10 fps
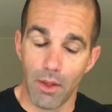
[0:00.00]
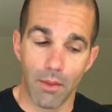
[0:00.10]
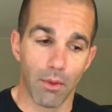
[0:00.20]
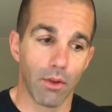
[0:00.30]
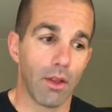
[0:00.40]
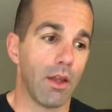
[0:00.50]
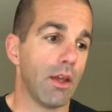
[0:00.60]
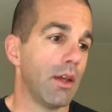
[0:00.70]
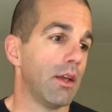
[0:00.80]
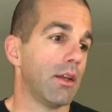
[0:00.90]
people.
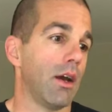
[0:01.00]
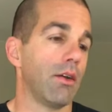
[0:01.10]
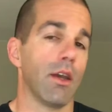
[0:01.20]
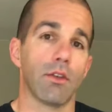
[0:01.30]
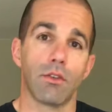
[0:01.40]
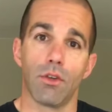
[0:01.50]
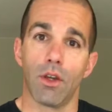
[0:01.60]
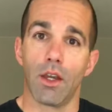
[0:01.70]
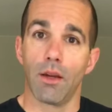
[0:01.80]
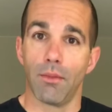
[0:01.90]
Now, yes, you could get a